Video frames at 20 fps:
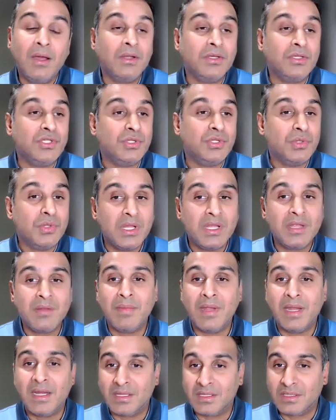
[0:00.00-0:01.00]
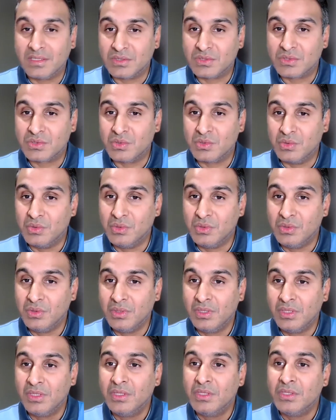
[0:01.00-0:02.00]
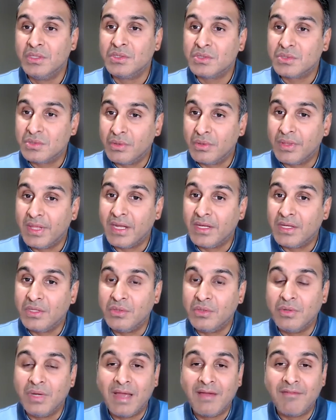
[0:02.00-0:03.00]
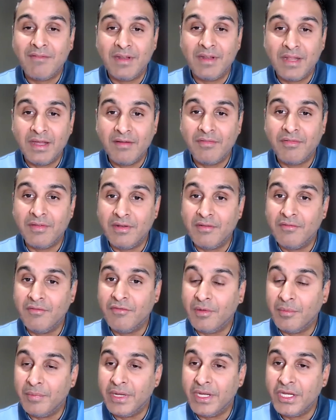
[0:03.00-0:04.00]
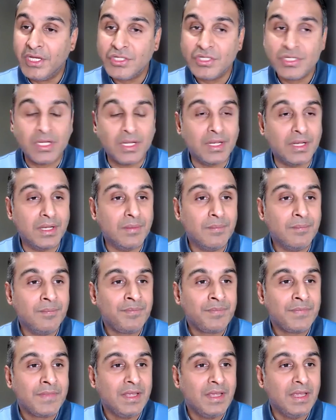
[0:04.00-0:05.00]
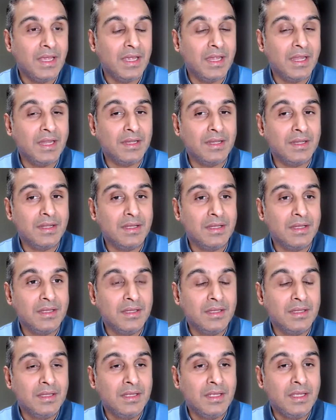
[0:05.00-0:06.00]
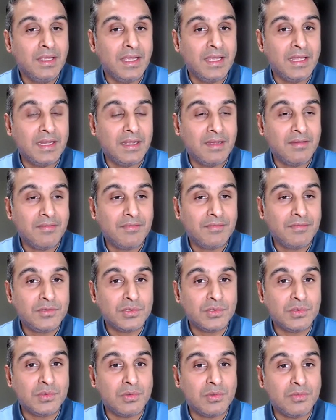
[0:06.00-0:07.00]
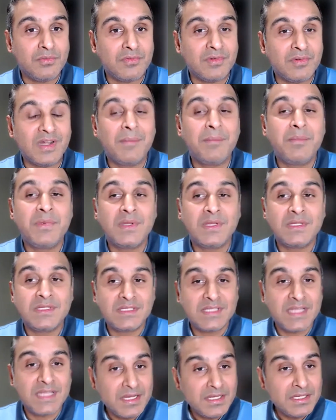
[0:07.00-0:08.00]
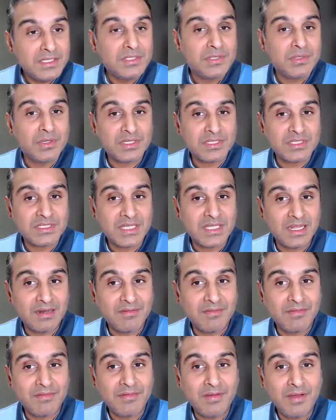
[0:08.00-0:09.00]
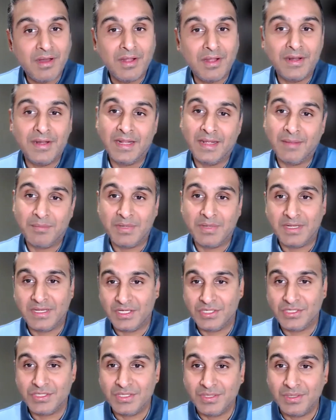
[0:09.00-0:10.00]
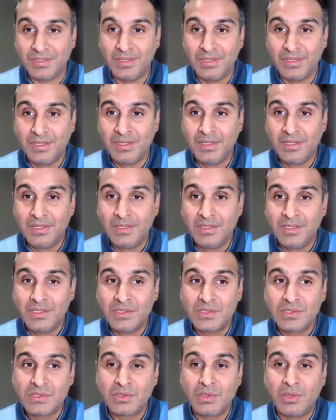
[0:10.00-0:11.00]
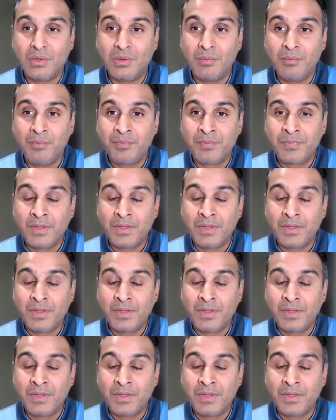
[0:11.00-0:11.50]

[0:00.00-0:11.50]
during medical school so that you have enough information and enough to represent yourself on an application. So